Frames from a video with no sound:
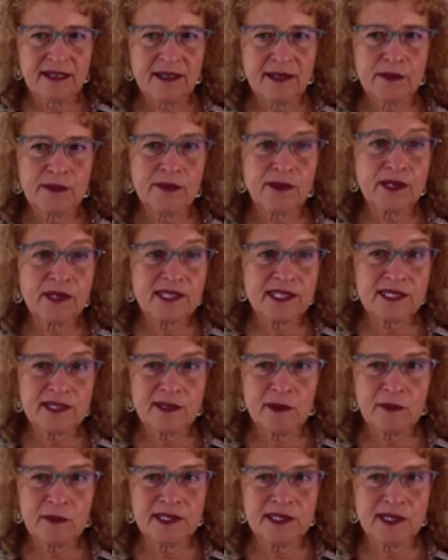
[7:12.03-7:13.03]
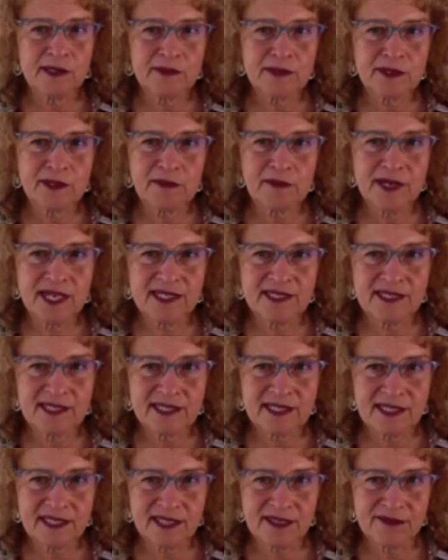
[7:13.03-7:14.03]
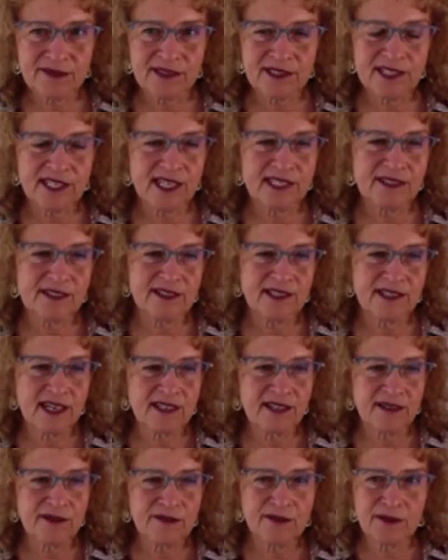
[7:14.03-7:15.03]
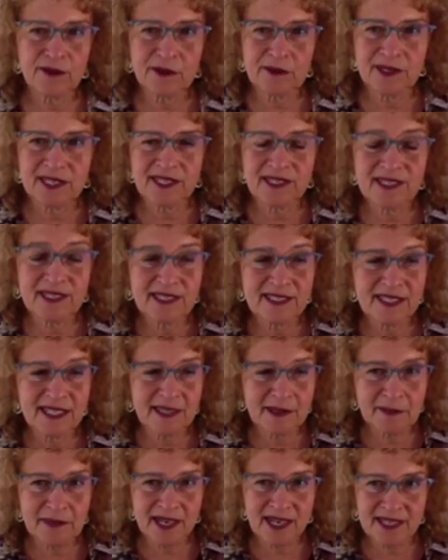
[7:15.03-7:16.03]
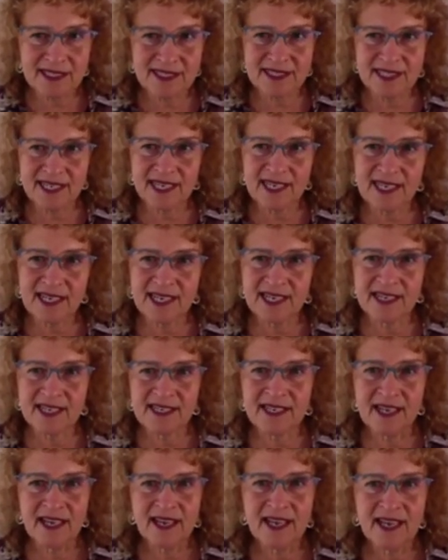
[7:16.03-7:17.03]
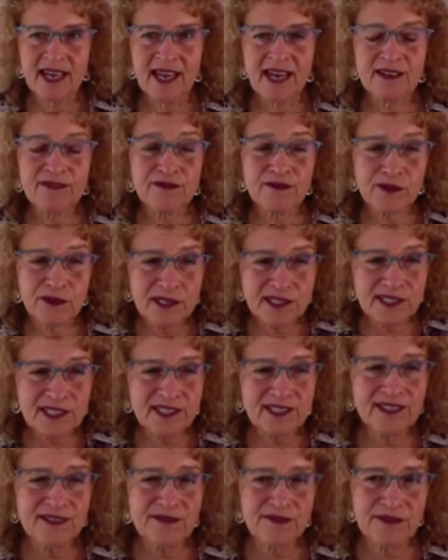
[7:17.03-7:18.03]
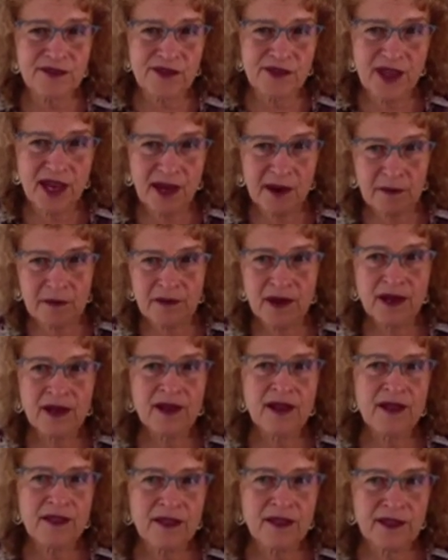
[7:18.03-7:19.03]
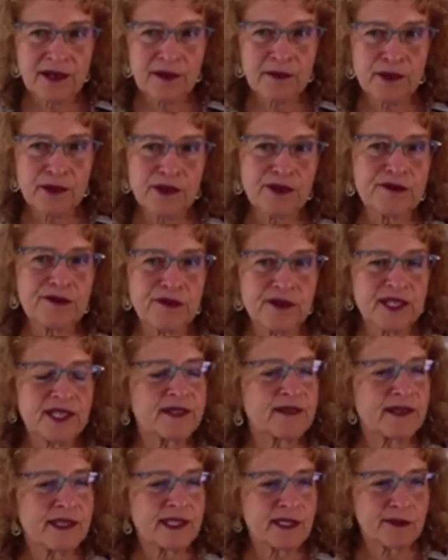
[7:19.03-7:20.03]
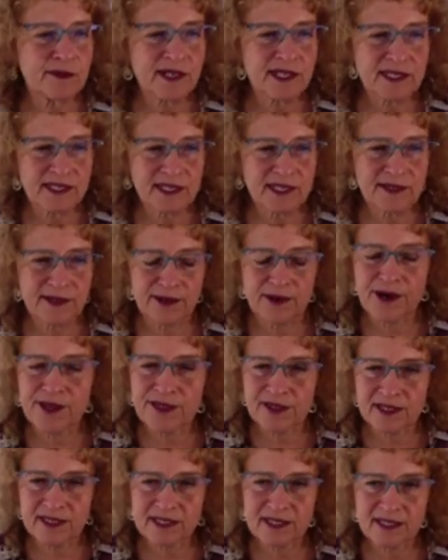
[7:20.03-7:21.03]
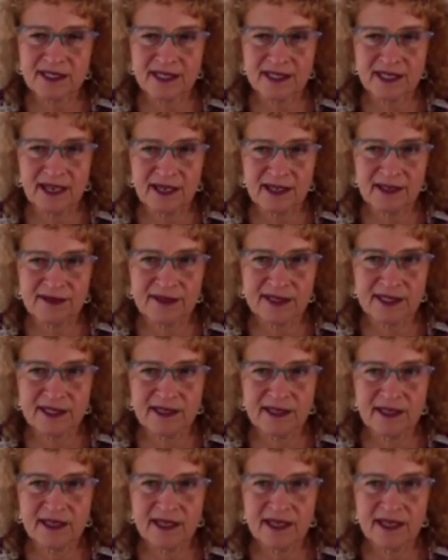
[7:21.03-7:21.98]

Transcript: The world has opened up tremendously for gender nonconforming kids in the past decade. And fortunately for them, they're more free to express their authentic selves.